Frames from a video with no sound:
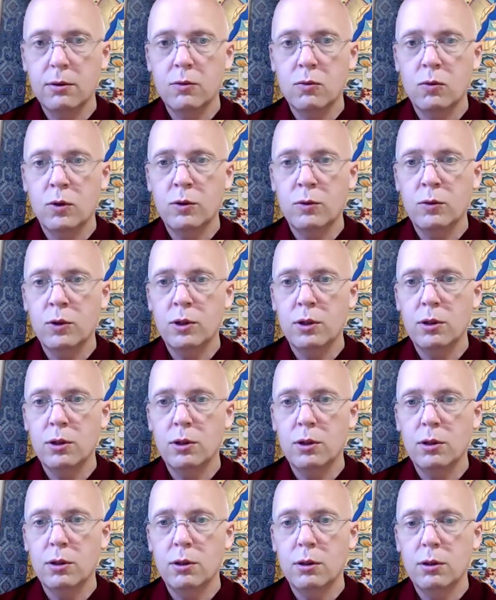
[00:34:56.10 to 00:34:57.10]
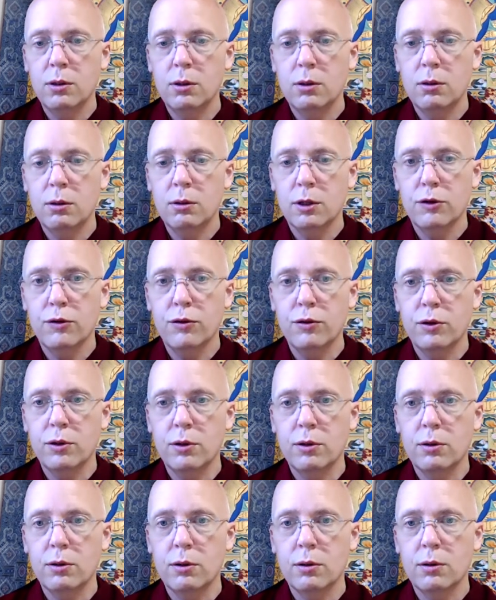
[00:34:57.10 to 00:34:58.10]
when we let's
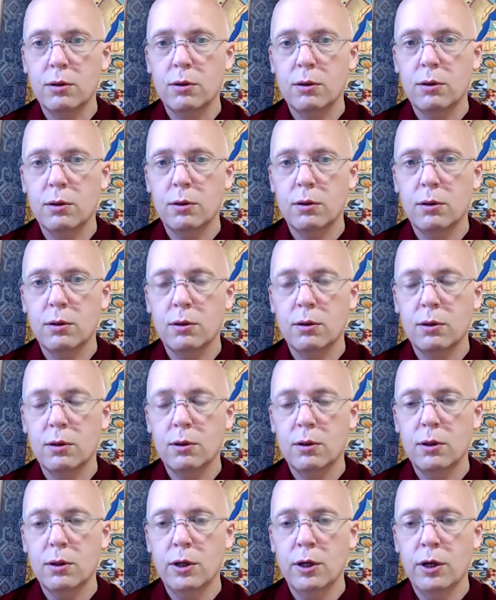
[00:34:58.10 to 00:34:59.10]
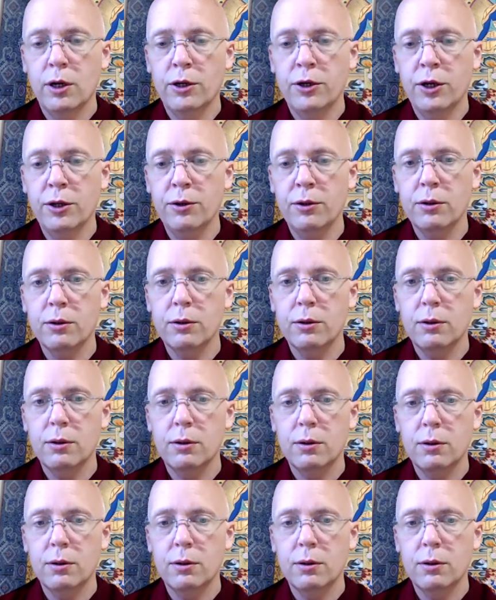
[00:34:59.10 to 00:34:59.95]
see another